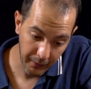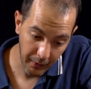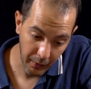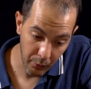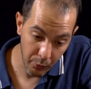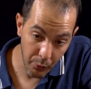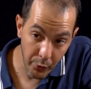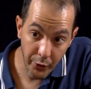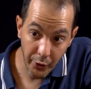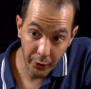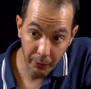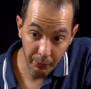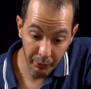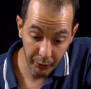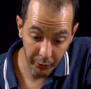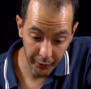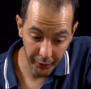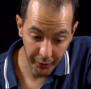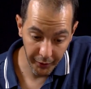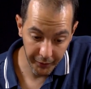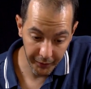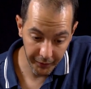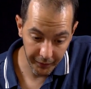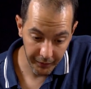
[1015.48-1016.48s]
wooden
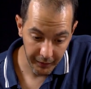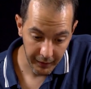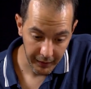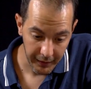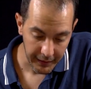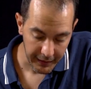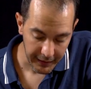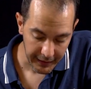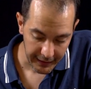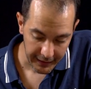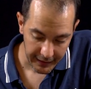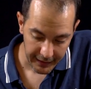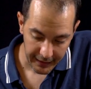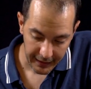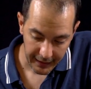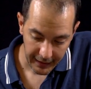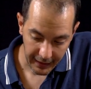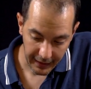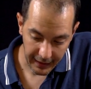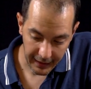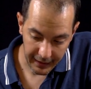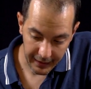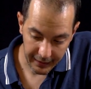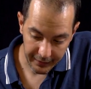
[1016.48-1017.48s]
products.
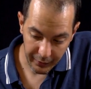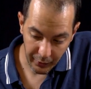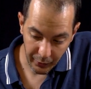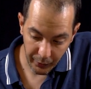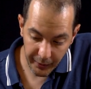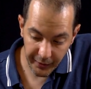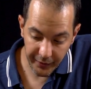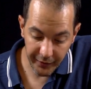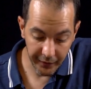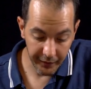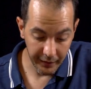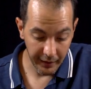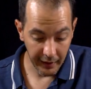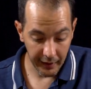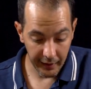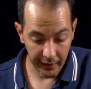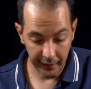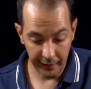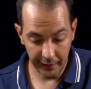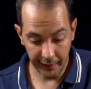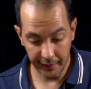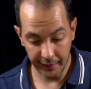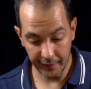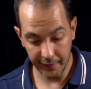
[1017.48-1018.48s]
The reason
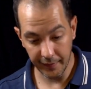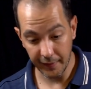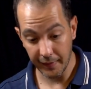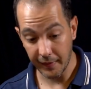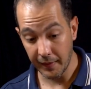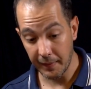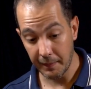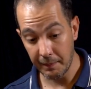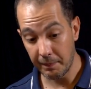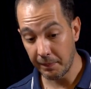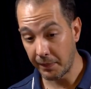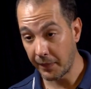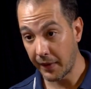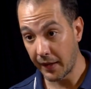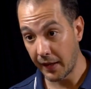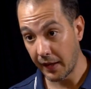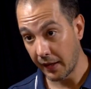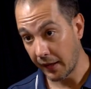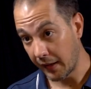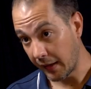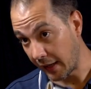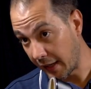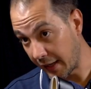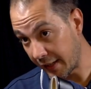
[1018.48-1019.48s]
is
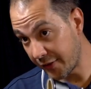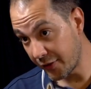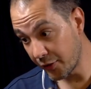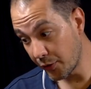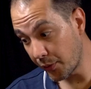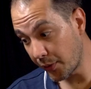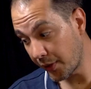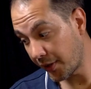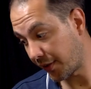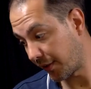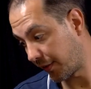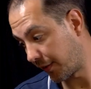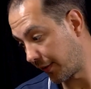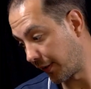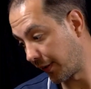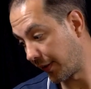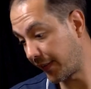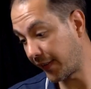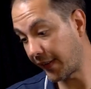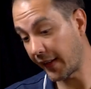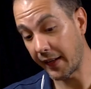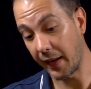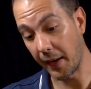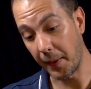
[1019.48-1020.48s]
it nourishes the
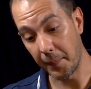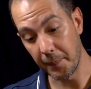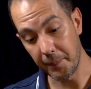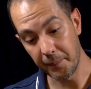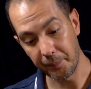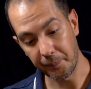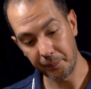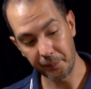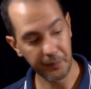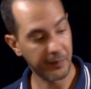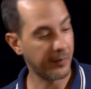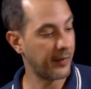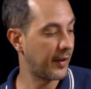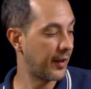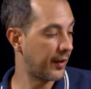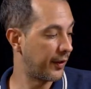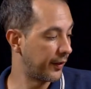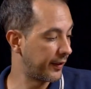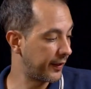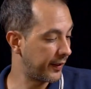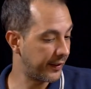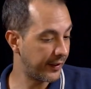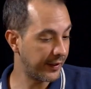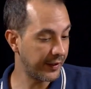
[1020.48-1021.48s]
saya.
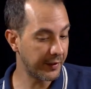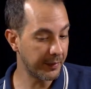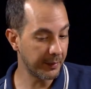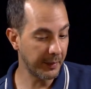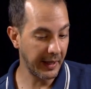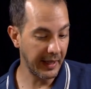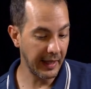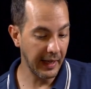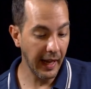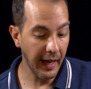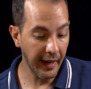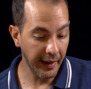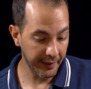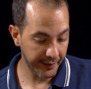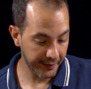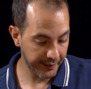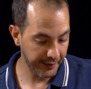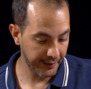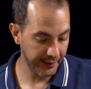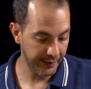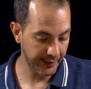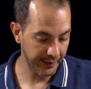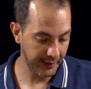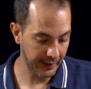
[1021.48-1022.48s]
So this is my
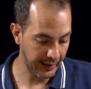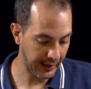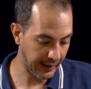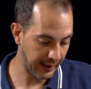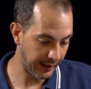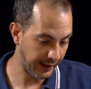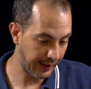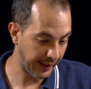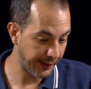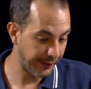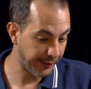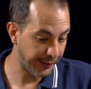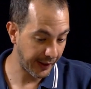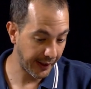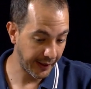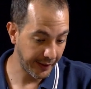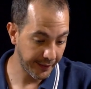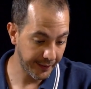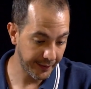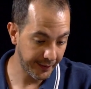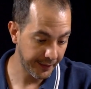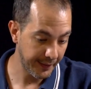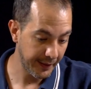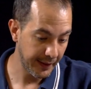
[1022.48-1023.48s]
last
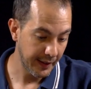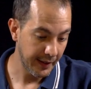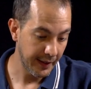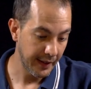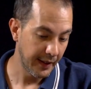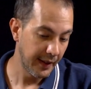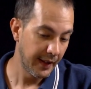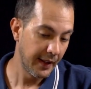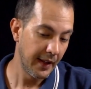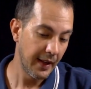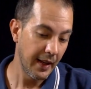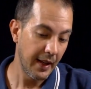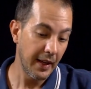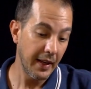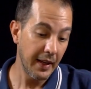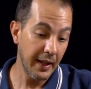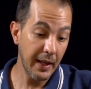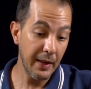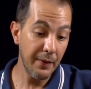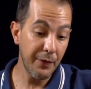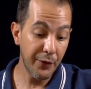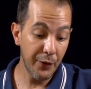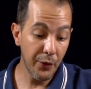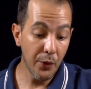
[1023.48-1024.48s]
advice.
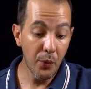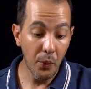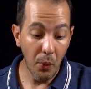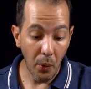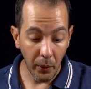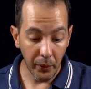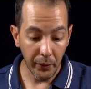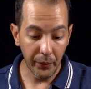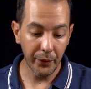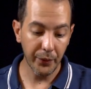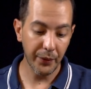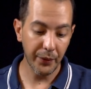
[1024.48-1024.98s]
If you want